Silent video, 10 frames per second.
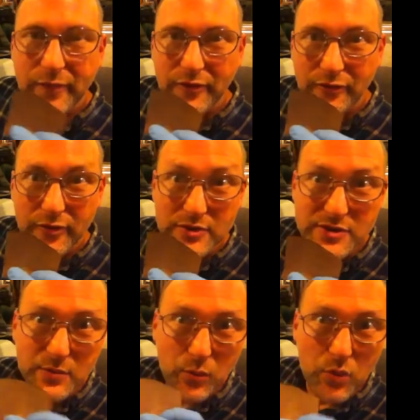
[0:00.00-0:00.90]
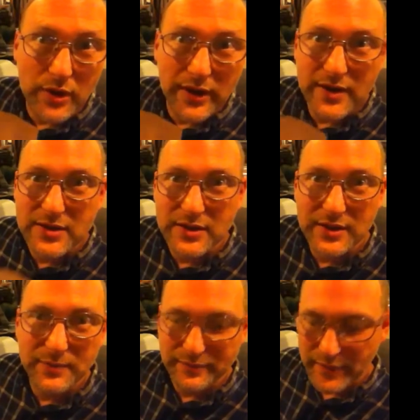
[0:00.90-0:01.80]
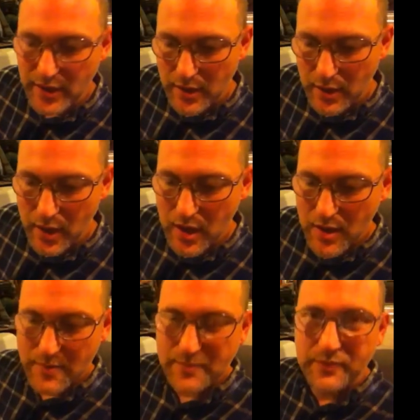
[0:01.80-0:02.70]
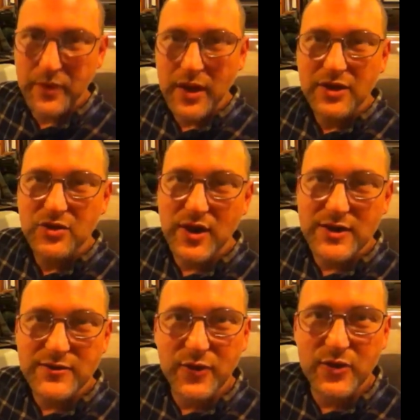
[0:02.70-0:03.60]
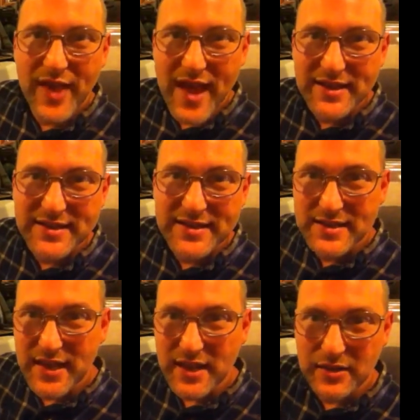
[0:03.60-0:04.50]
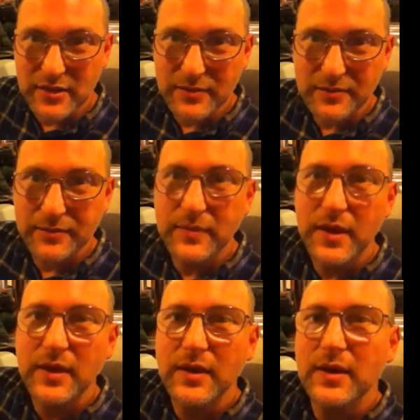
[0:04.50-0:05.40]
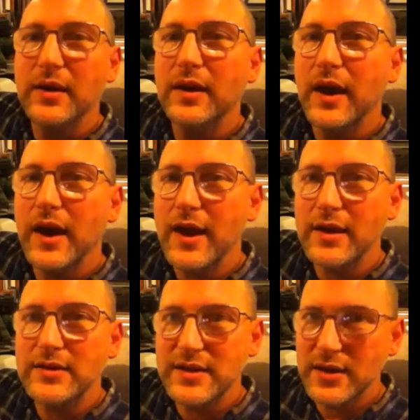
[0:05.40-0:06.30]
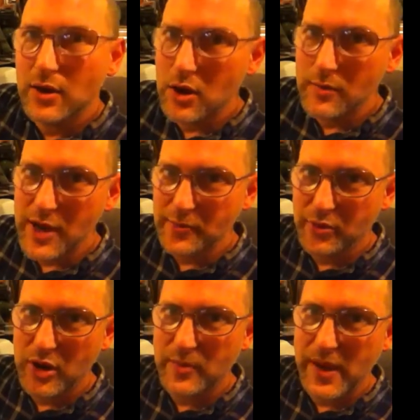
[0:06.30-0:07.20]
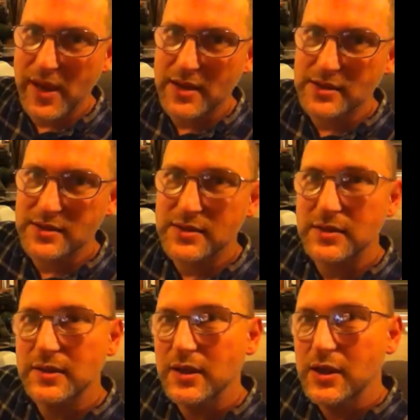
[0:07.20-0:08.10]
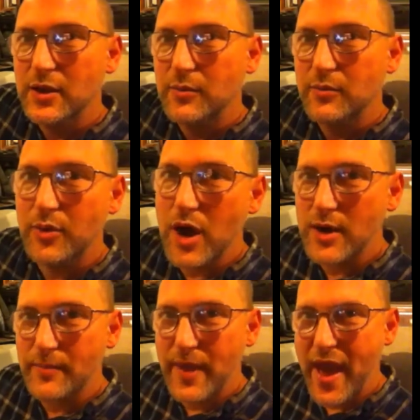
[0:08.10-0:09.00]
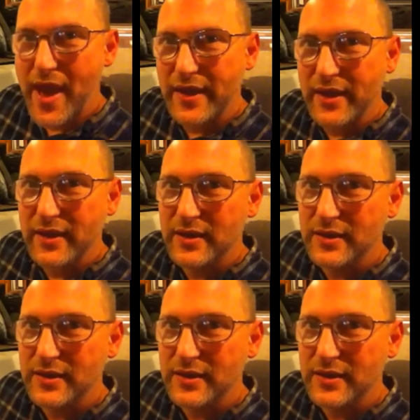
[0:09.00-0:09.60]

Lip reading: the first one actually, transferred that to steel and did all my pre-bends, brought it back,